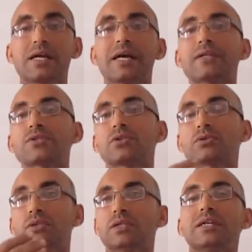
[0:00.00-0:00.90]
and
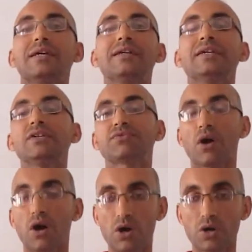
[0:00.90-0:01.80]
to live
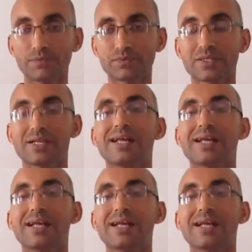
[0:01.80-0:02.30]
on